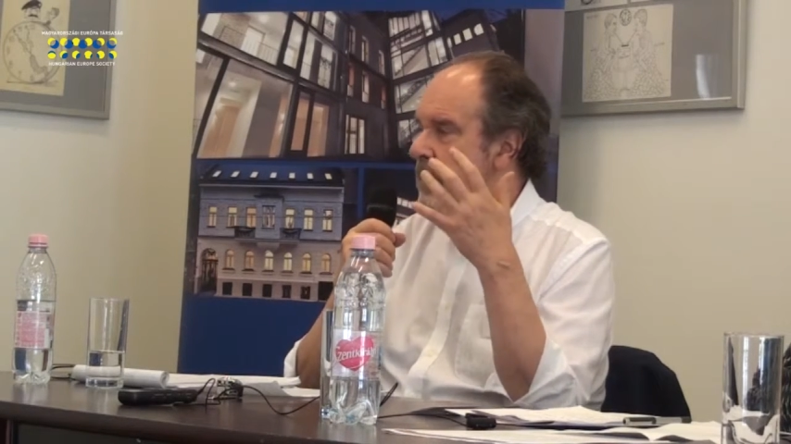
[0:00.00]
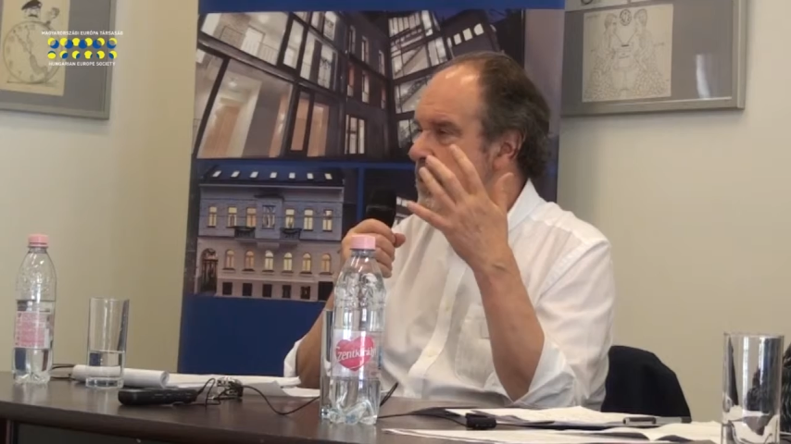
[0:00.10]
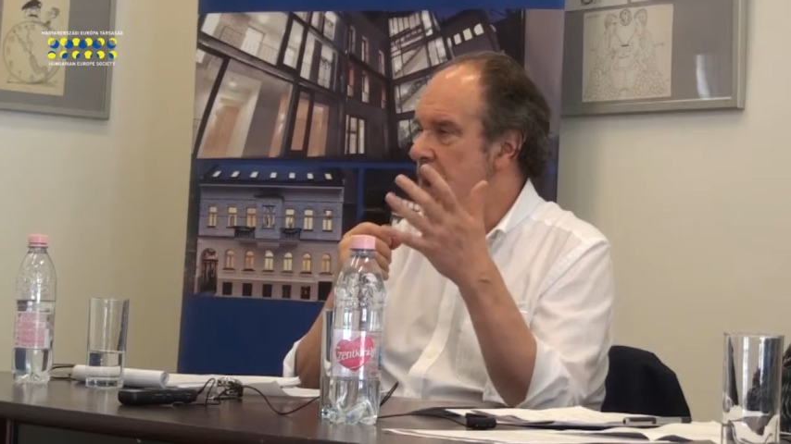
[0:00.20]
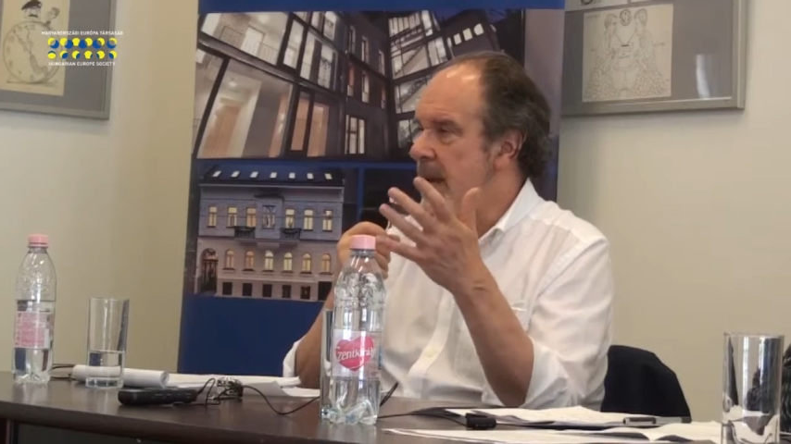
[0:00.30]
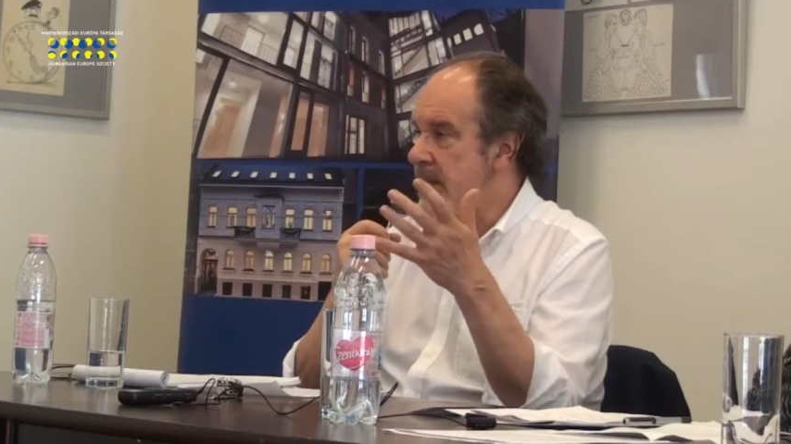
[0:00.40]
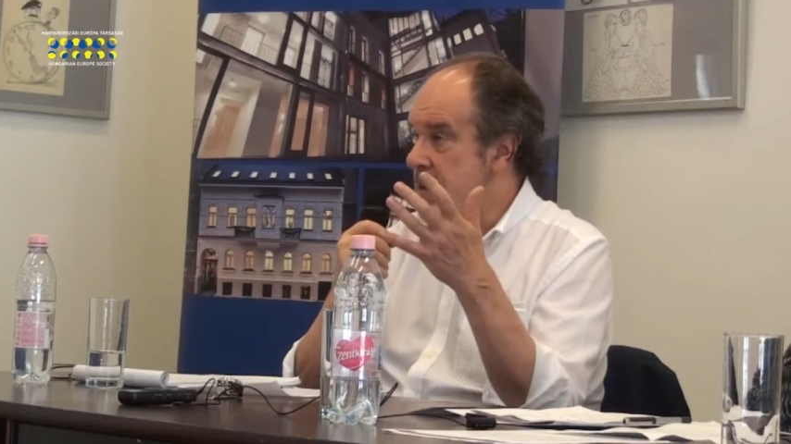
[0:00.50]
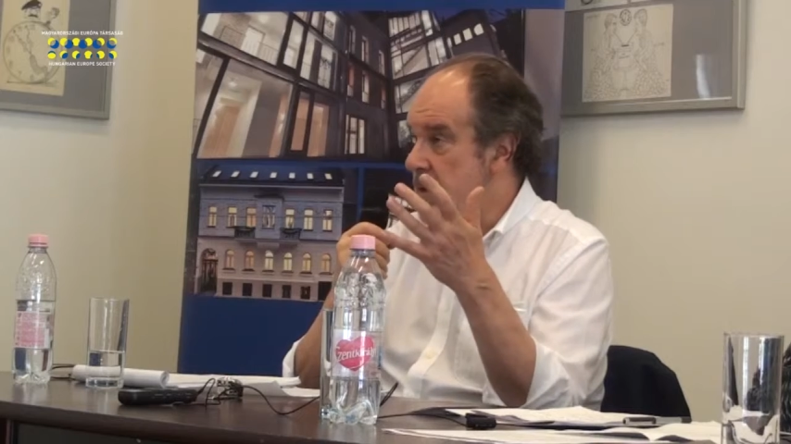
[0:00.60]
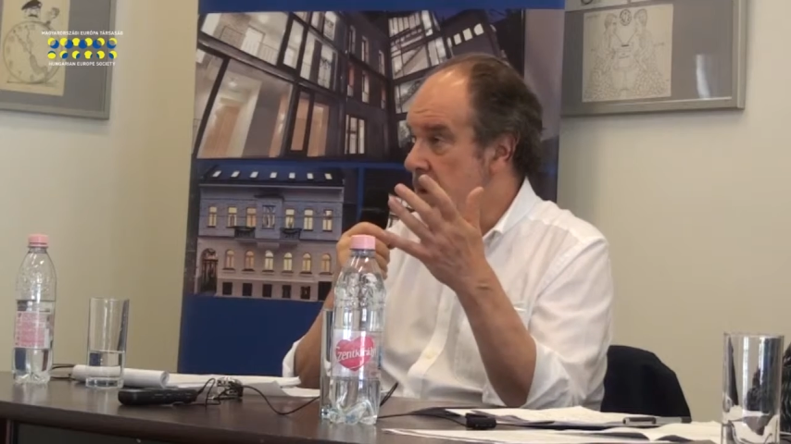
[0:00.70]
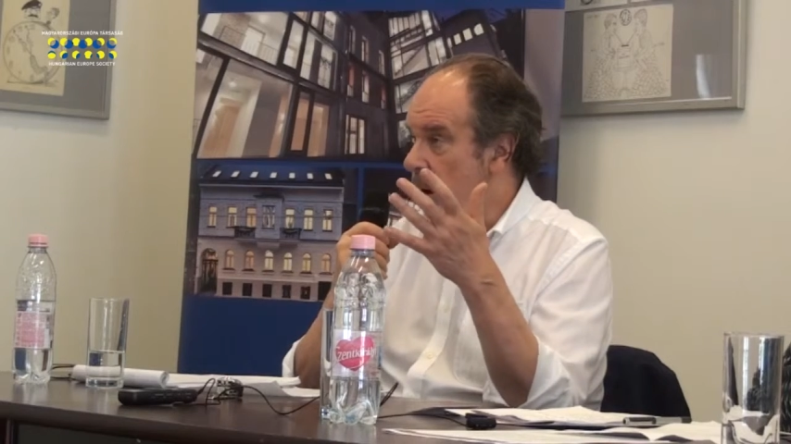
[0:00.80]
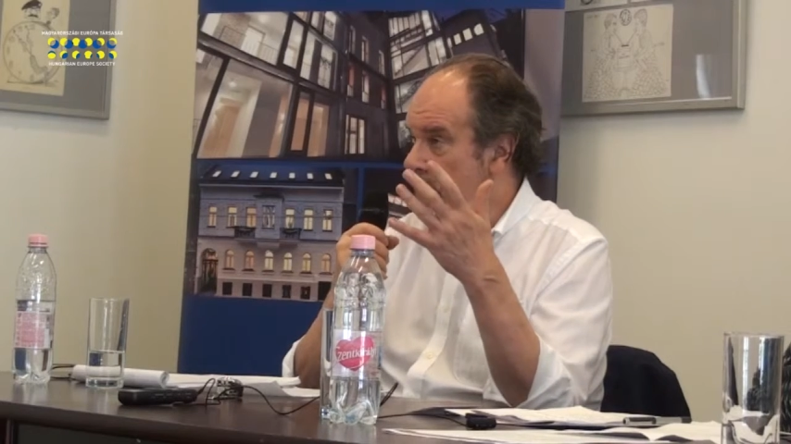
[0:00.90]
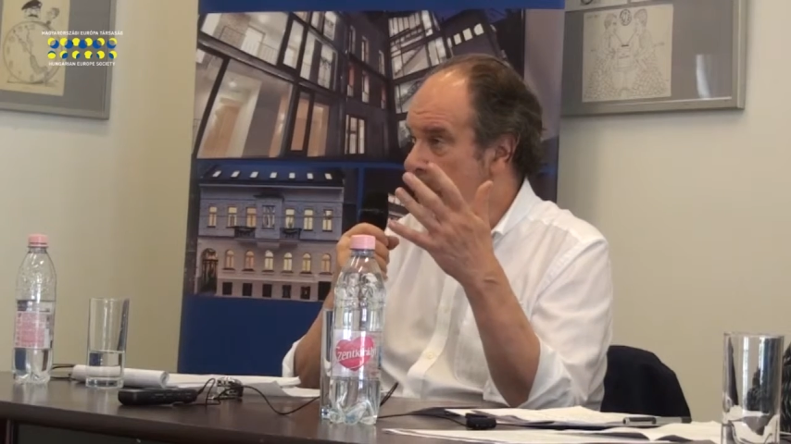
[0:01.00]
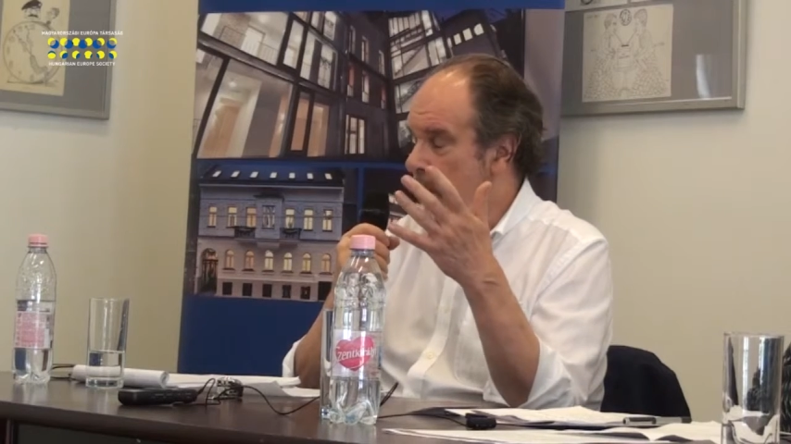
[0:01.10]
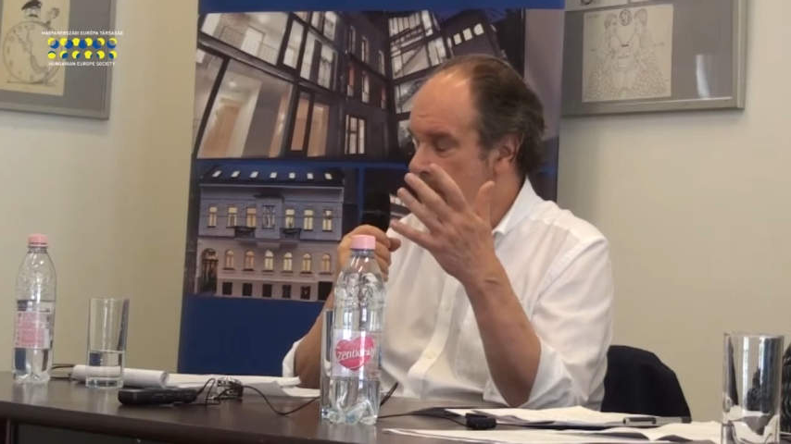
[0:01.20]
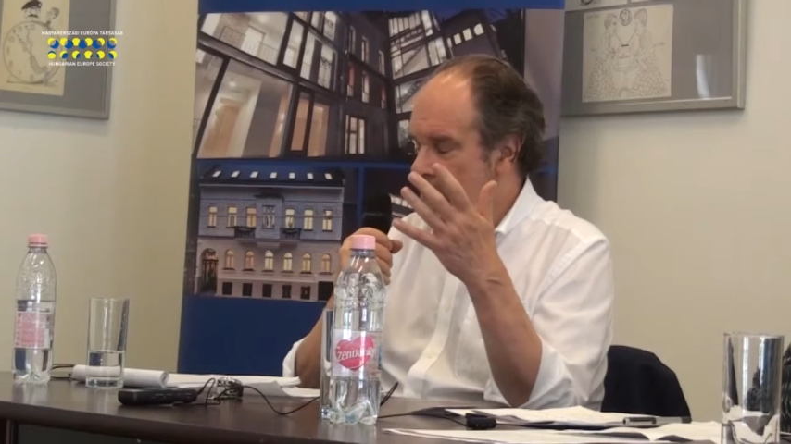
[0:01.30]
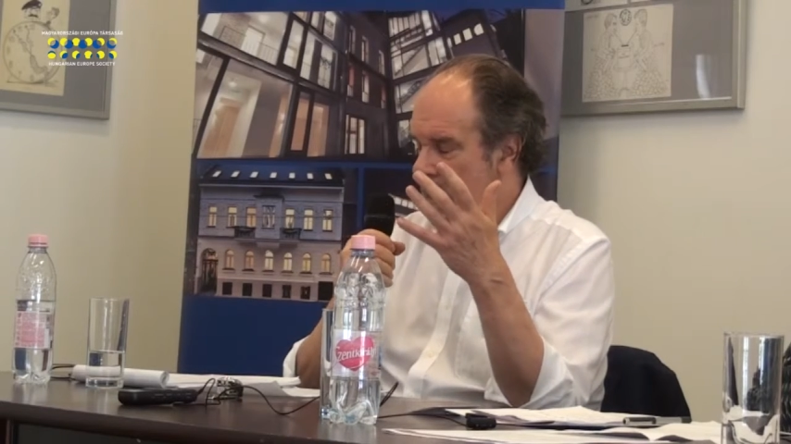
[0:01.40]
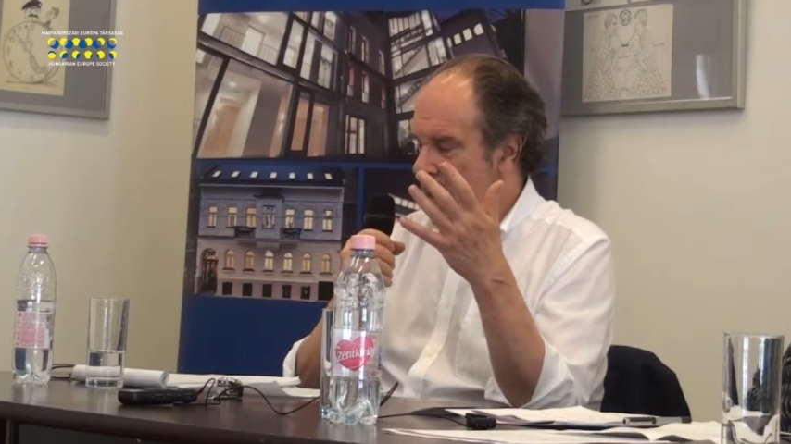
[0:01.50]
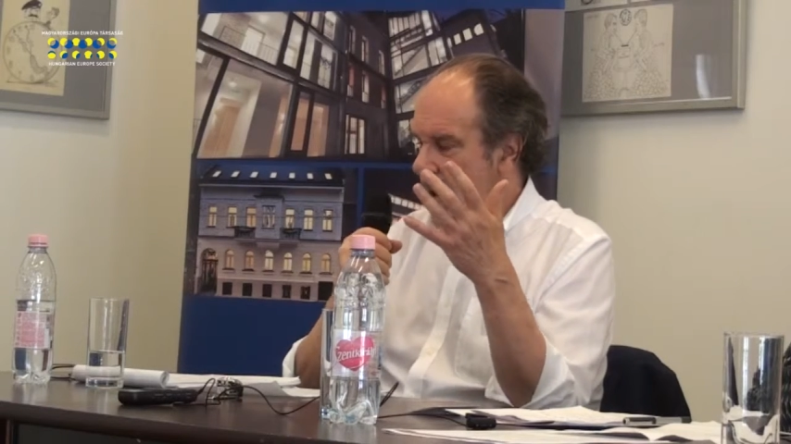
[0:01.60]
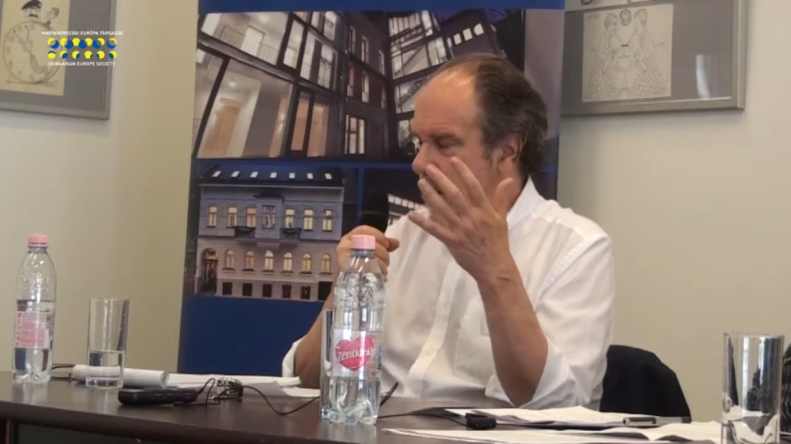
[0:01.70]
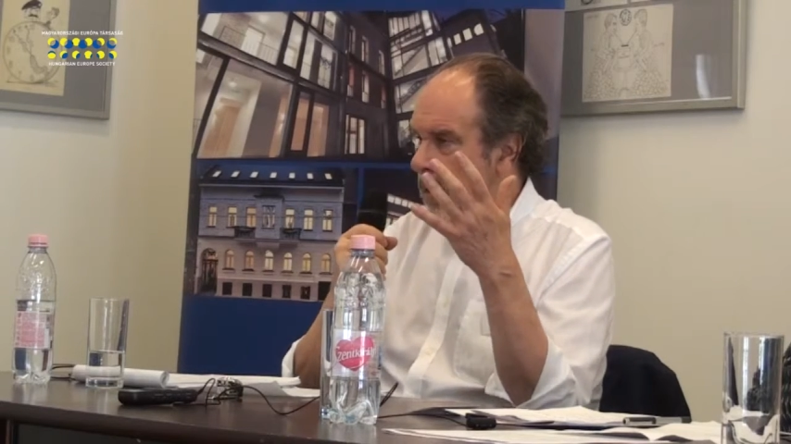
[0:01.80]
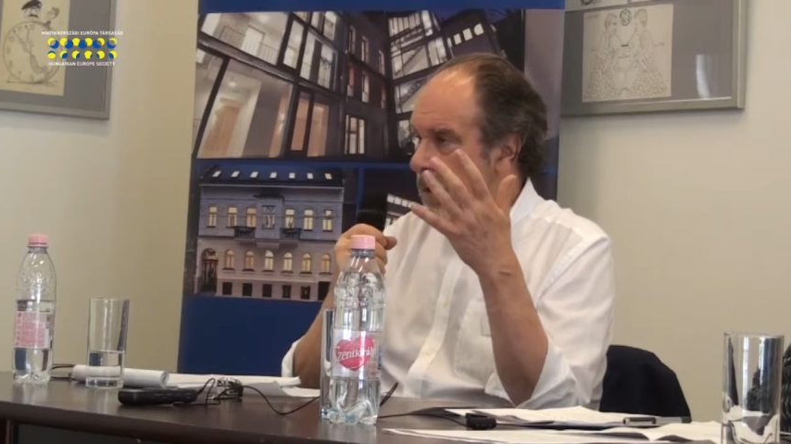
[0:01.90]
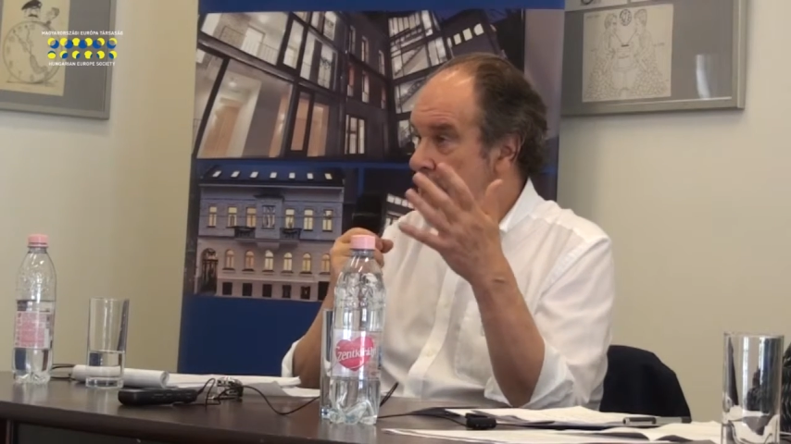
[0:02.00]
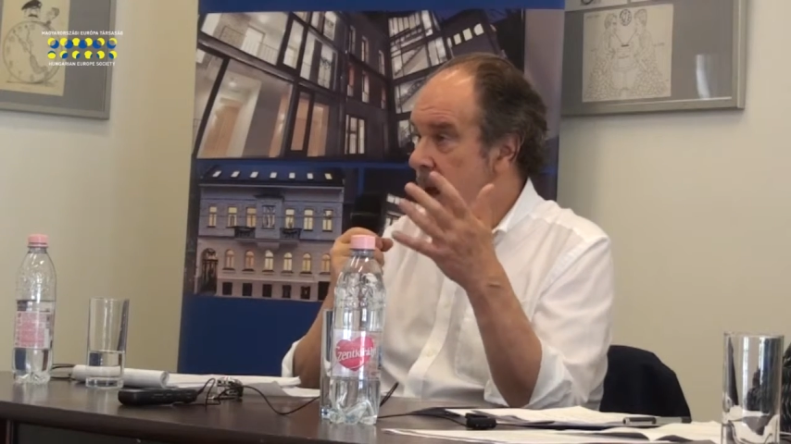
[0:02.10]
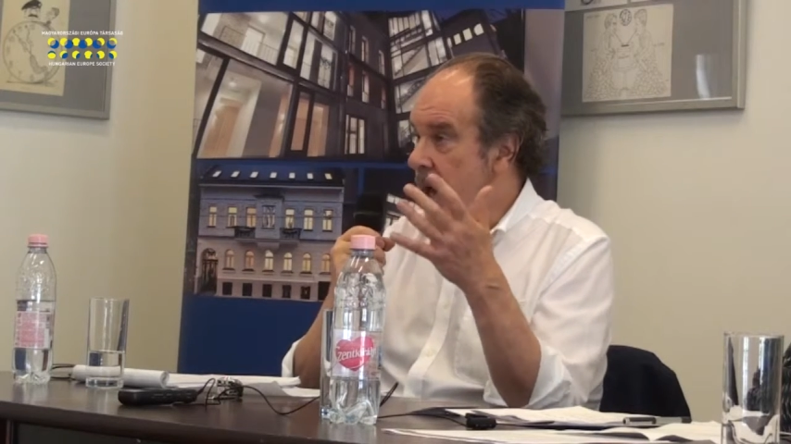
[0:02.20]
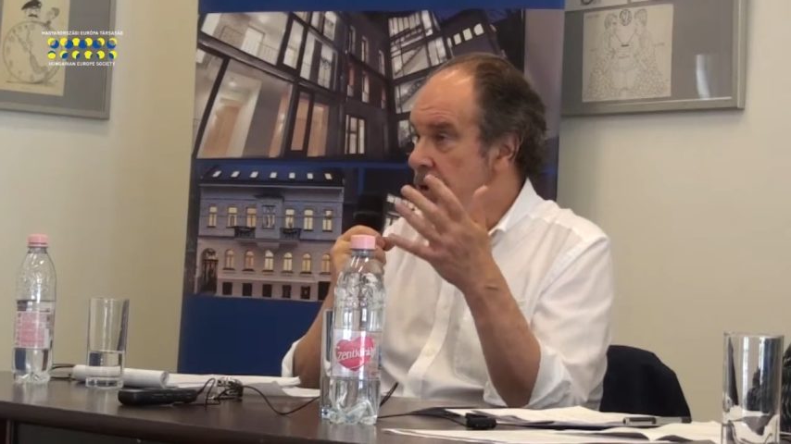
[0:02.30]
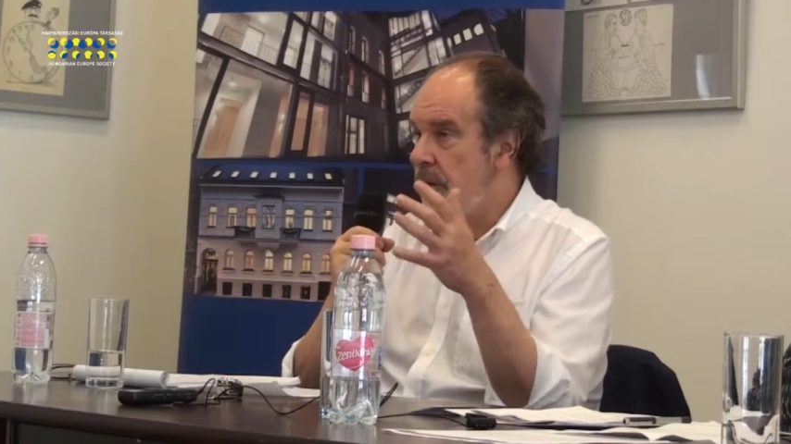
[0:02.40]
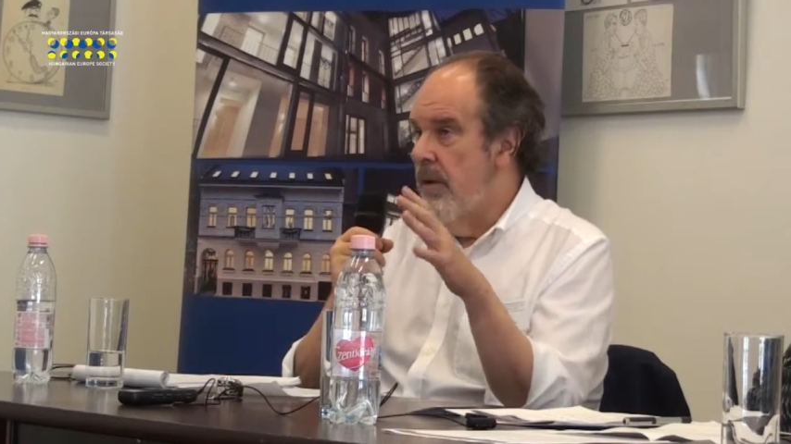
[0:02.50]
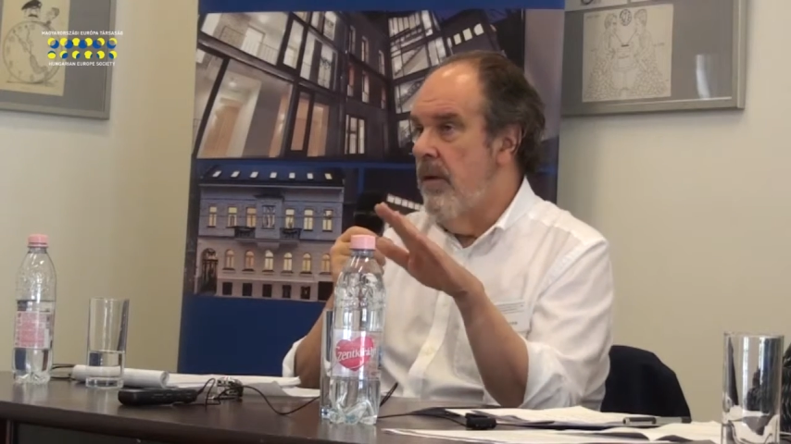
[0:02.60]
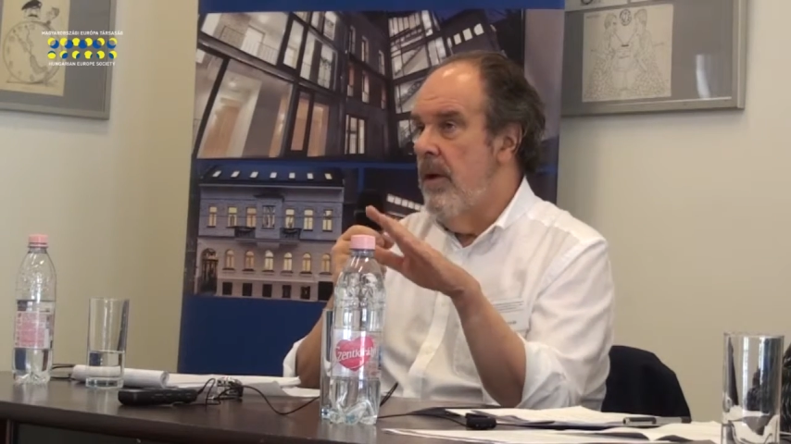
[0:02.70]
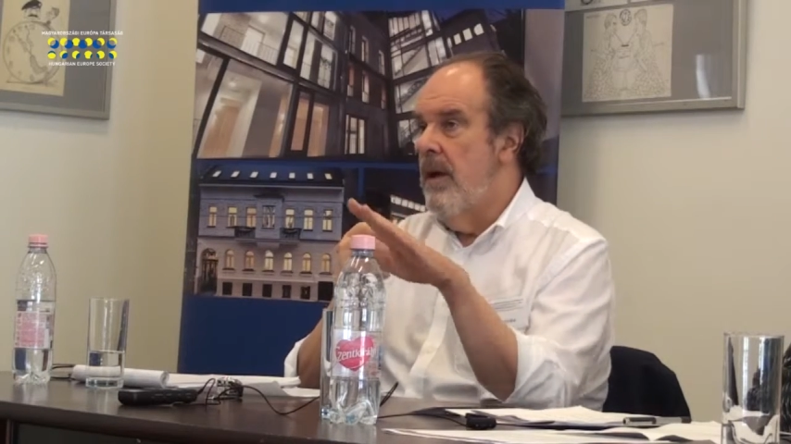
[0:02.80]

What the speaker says: space on the net.